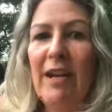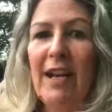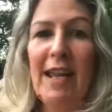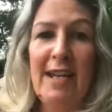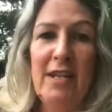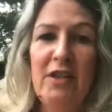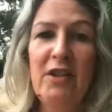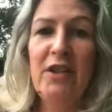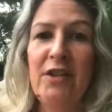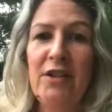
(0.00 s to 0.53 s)

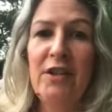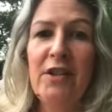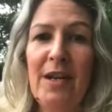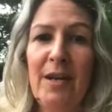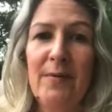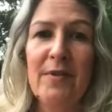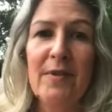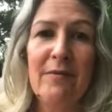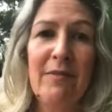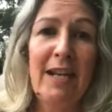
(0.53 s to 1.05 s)

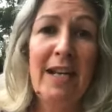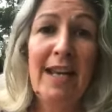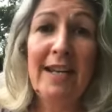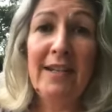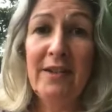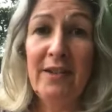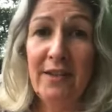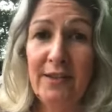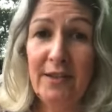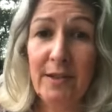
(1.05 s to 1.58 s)
relationships, the
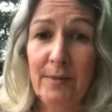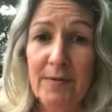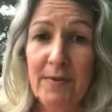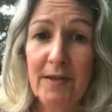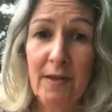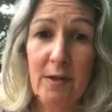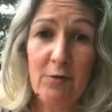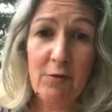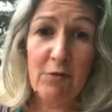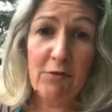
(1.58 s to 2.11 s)
relationships
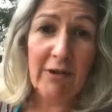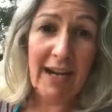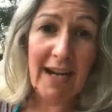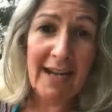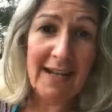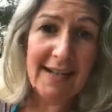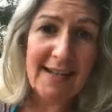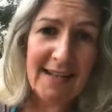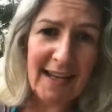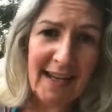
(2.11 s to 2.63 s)
that you're
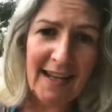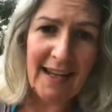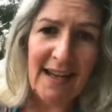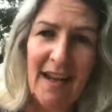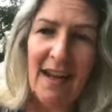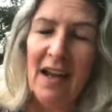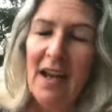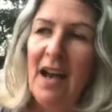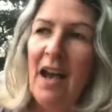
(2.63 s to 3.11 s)
creating,